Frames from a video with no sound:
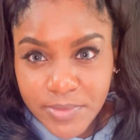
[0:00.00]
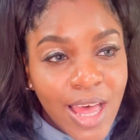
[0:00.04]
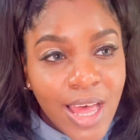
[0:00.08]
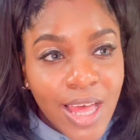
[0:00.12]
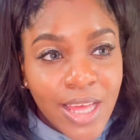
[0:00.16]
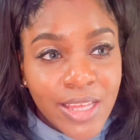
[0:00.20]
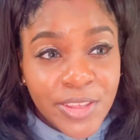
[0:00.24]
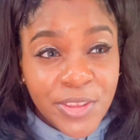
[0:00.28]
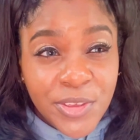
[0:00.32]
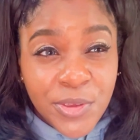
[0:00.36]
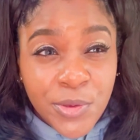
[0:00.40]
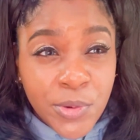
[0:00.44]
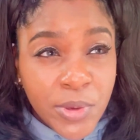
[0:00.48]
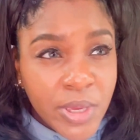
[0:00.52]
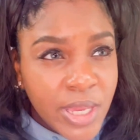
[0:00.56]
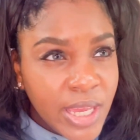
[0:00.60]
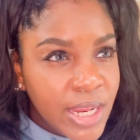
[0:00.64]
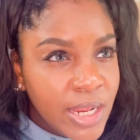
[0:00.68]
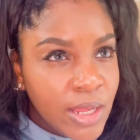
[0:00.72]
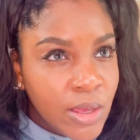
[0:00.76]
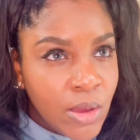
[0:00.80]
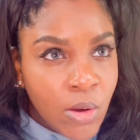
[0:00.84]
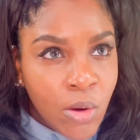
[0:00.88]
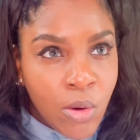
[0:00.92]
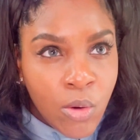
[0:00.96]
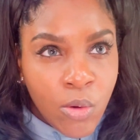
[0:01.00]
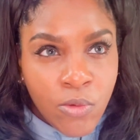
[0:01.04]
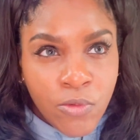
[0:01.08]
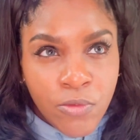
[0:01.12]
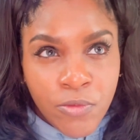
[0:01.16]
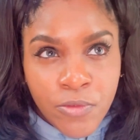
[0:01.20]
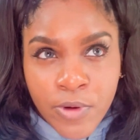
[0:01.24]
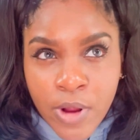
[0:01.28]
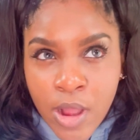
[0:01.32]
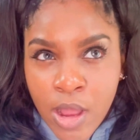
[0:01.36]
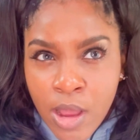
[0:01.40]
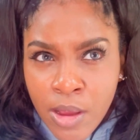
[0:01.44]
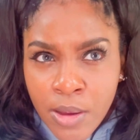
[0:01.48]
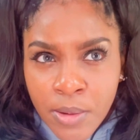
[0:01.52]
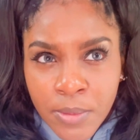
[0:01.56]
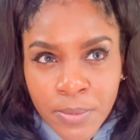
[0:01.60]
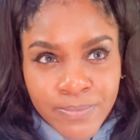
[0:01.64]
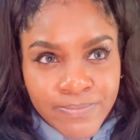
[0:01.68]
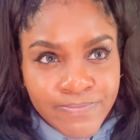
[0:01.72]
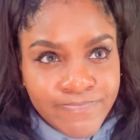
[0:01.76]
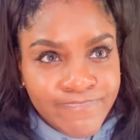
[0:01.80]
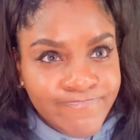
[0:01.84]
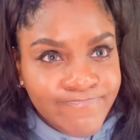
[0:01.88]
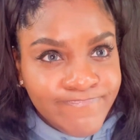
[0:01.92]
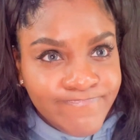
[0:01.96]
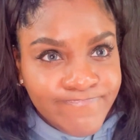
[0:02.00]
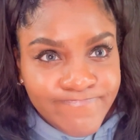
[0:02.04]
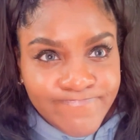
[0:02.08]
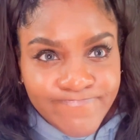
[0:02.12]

You can go from,